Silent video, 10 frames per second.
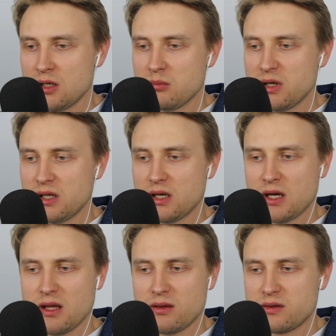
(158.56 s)
But
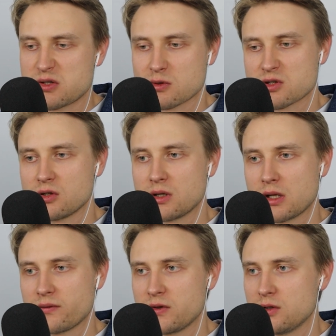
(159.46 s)
I thought this was good
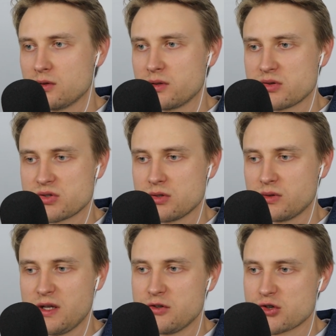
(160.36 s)
enough. There's no
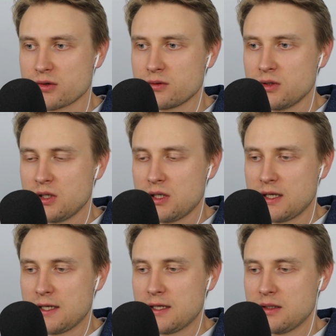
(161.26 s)
danger.
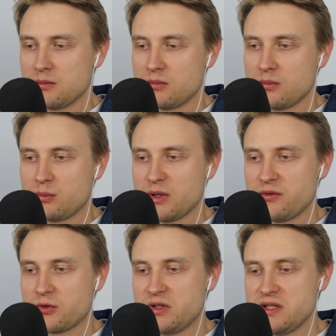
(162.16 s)
And play
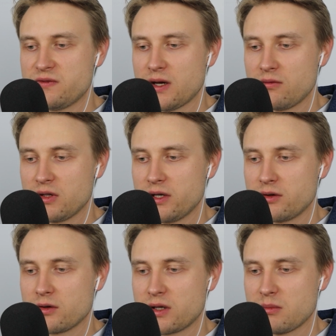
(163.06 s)
for d5
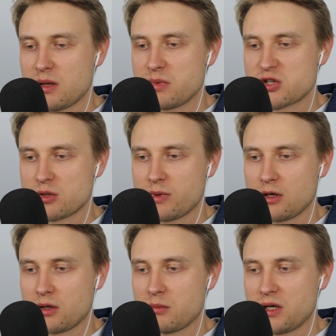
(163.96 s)
later, get my bishop
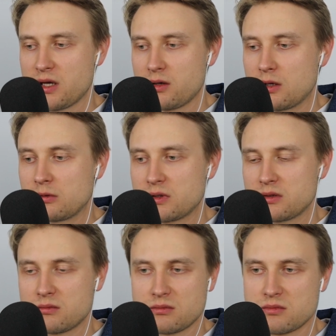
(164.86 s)
out, get my knight out,
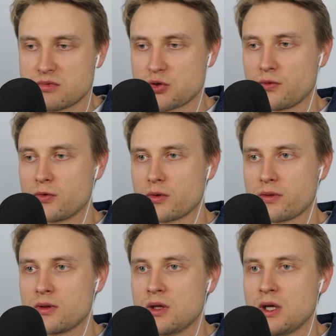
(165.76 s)
so
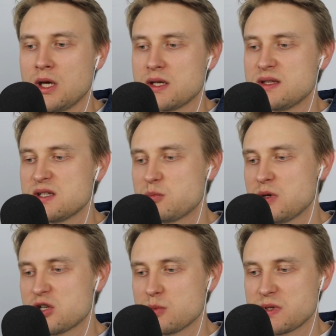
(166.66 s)
forth. This
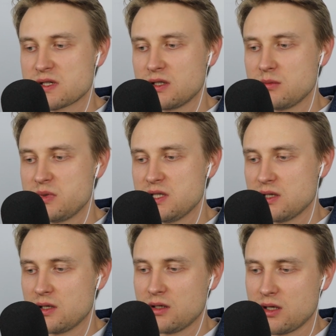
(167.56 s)
bishop is going to be
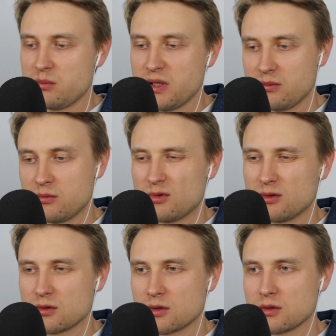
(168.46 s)
a bit
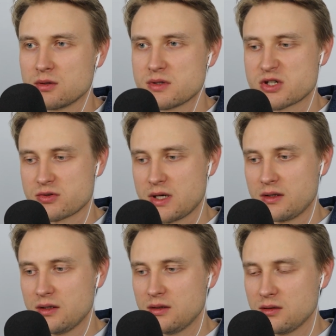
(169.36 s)
more
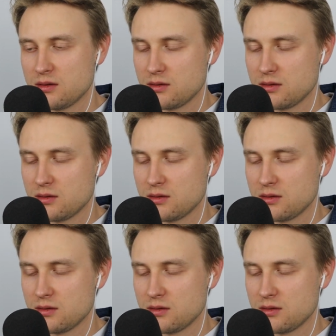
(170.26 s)
stranded